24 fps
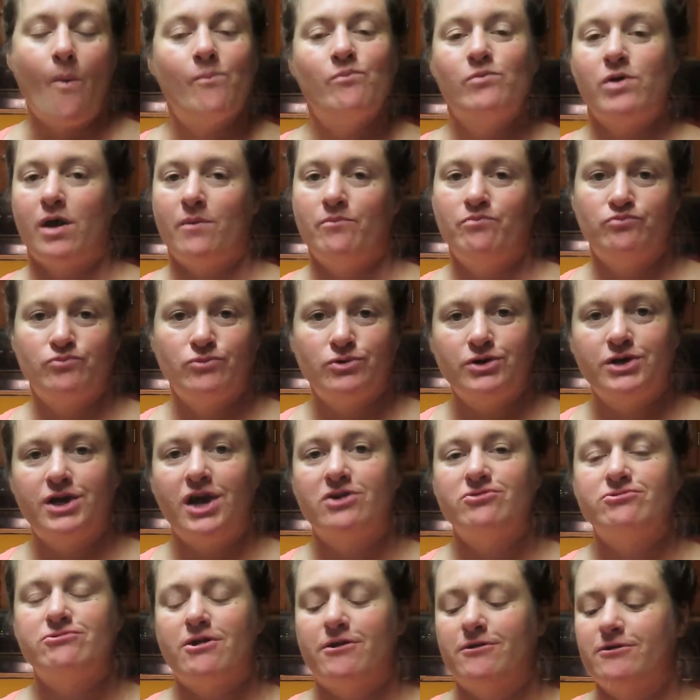Yeah, you
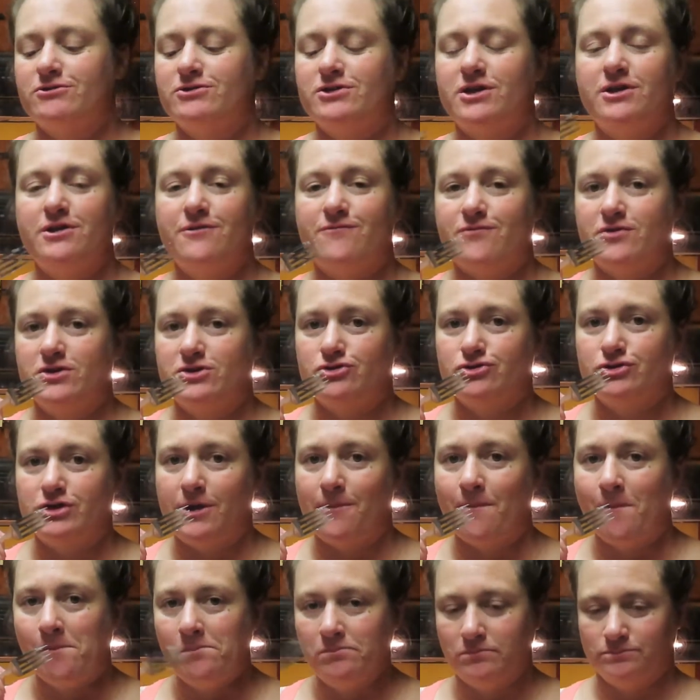can't tell there's any freezer
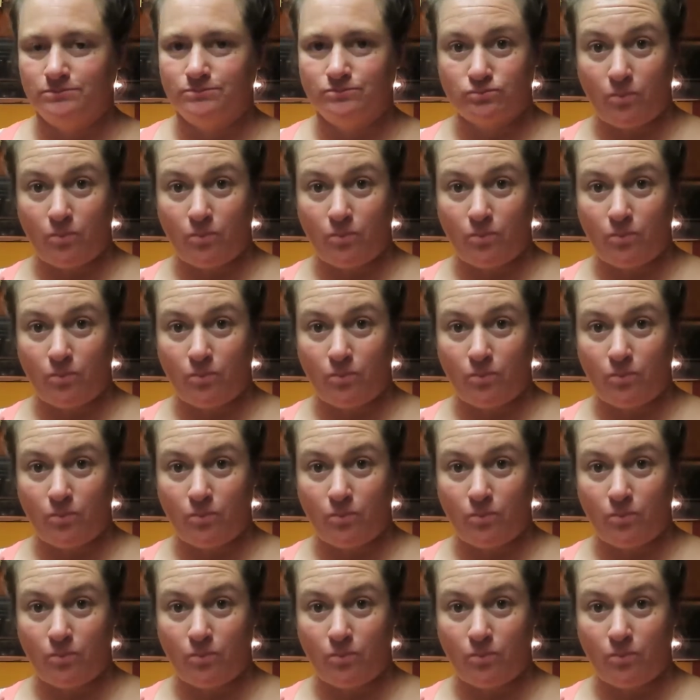damage.